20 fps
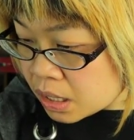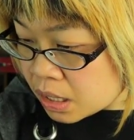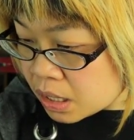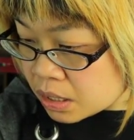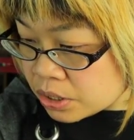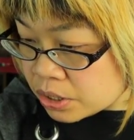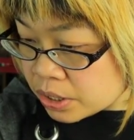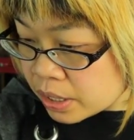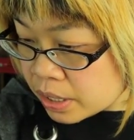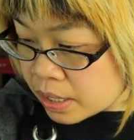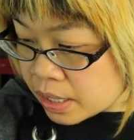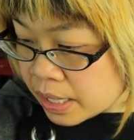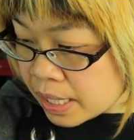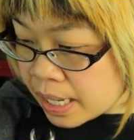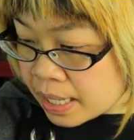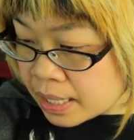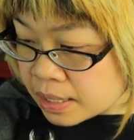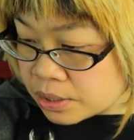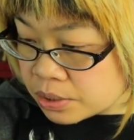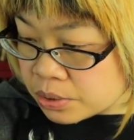Shirley
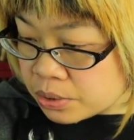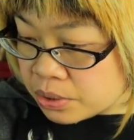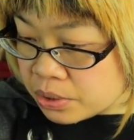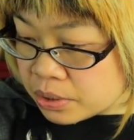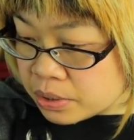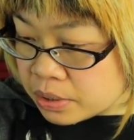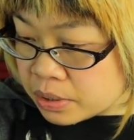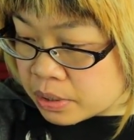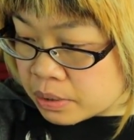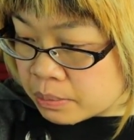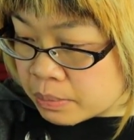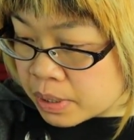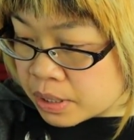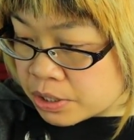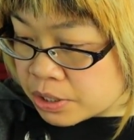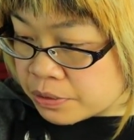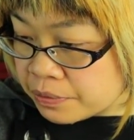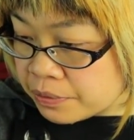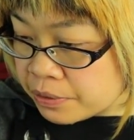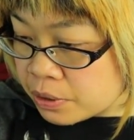asked, do you do
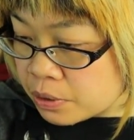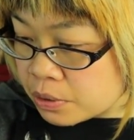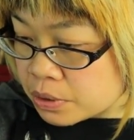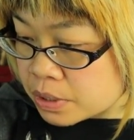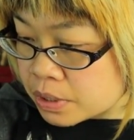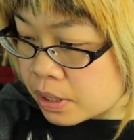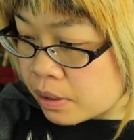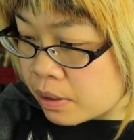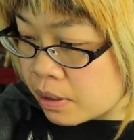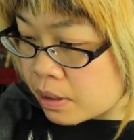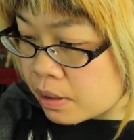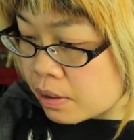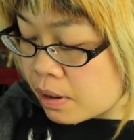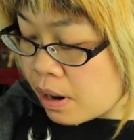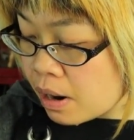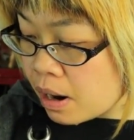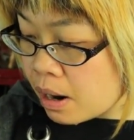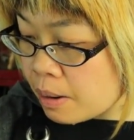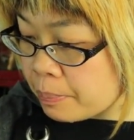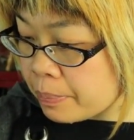much fusing on
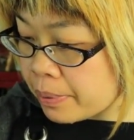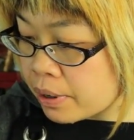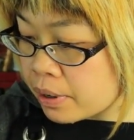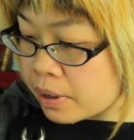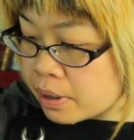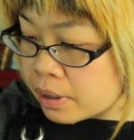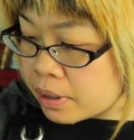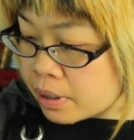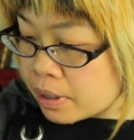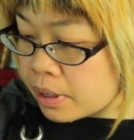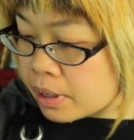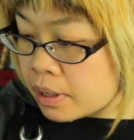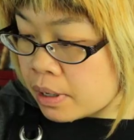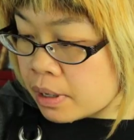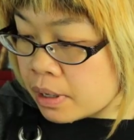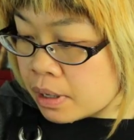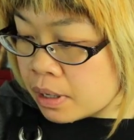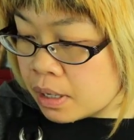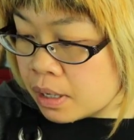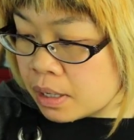copper?
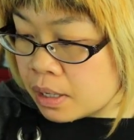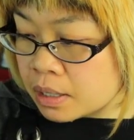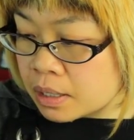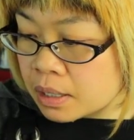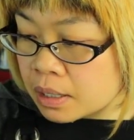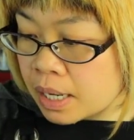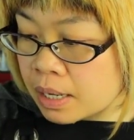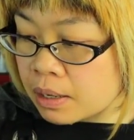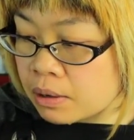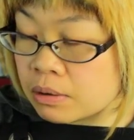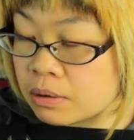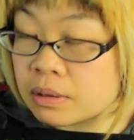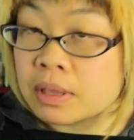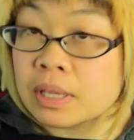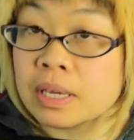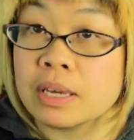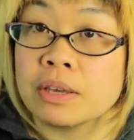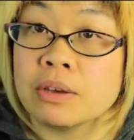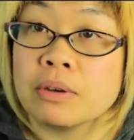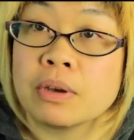I don't
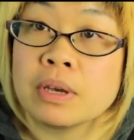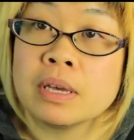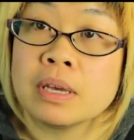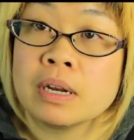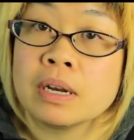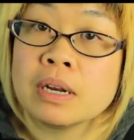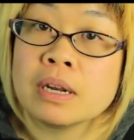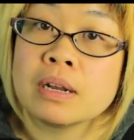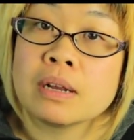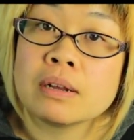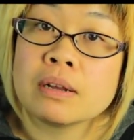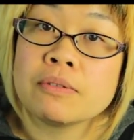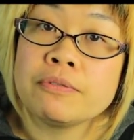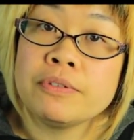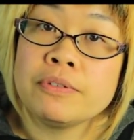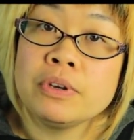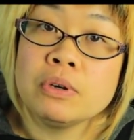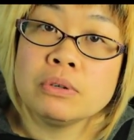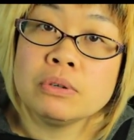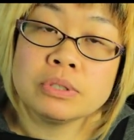think you can
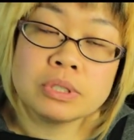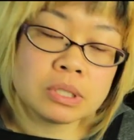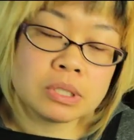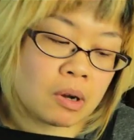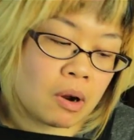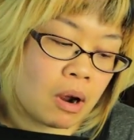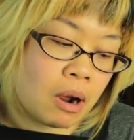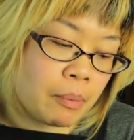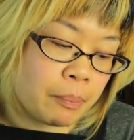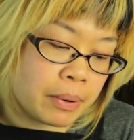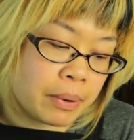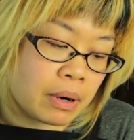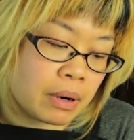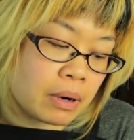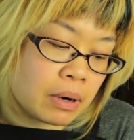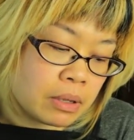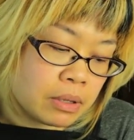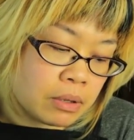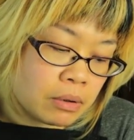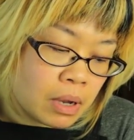fuse copper.
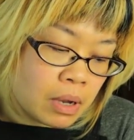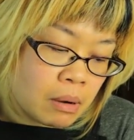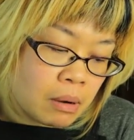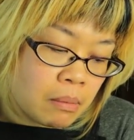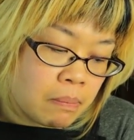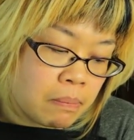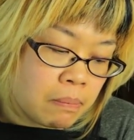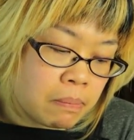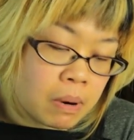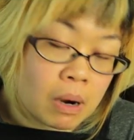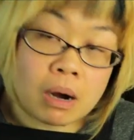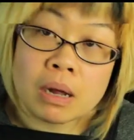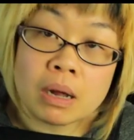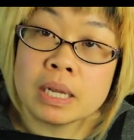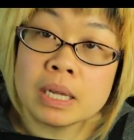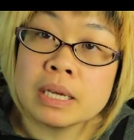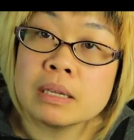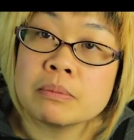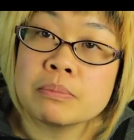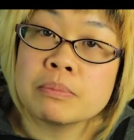You can
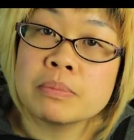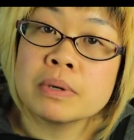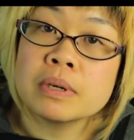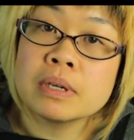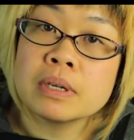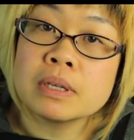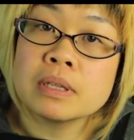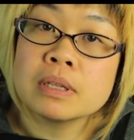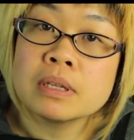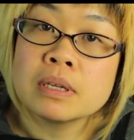ball it, but